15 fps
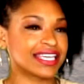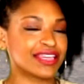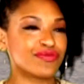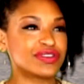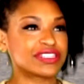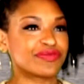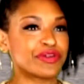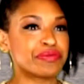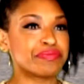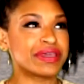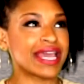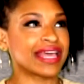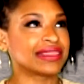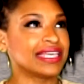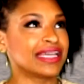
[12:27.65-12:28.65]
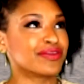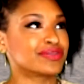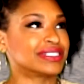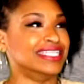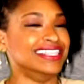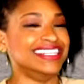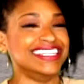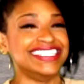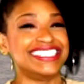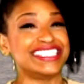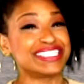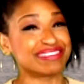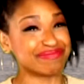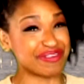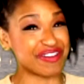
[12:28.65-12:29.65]
It was for me. I think it was
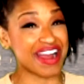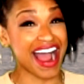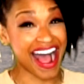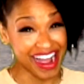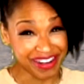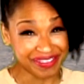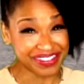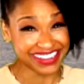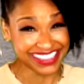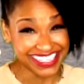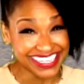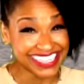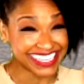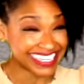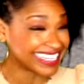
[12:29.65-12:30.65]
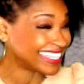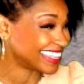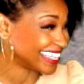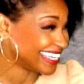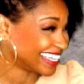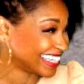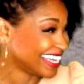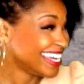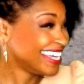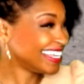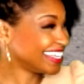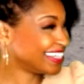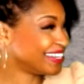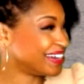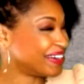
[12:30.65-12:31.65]
just more awkward than mm-hmm. anything,
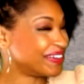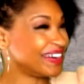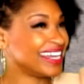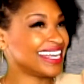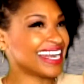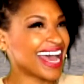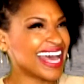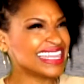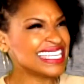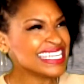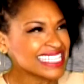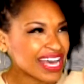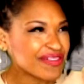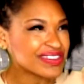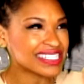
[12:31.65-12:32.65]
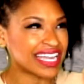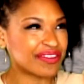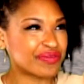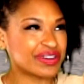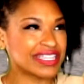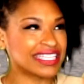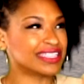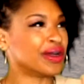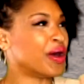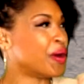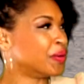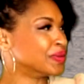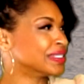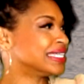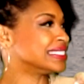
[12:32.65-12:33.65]
you know. And I think that was like really the
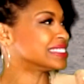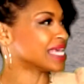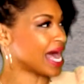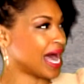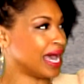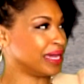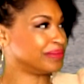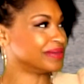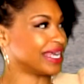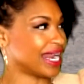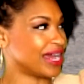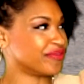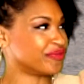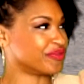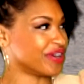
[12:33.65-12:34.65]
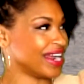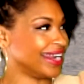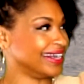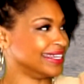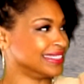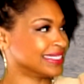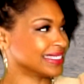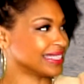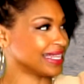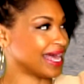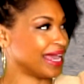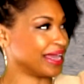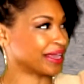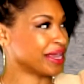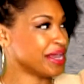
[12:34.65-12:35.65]
only time that I've ran into
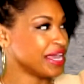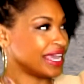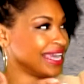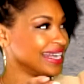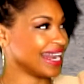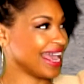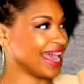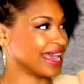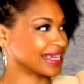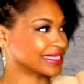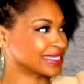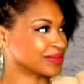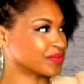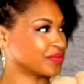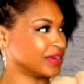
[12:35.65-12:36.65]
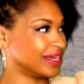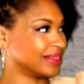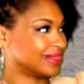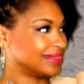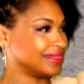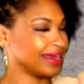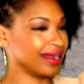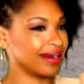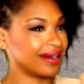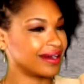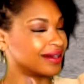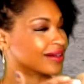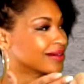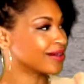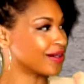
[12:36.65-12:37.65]
like okay. an ex with
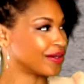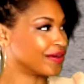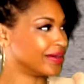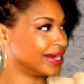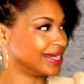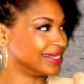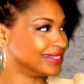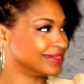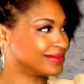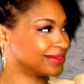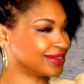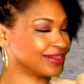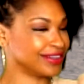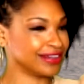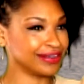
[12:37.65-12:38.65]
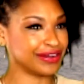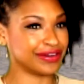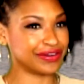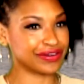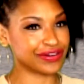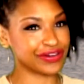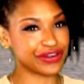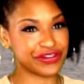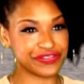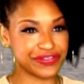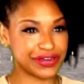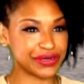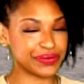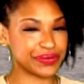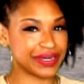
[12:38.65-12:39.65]
their current you know,
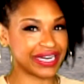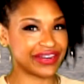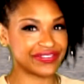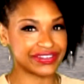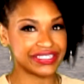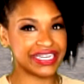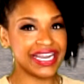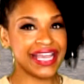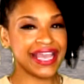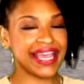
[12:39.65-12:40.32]
girlfriend or whatever.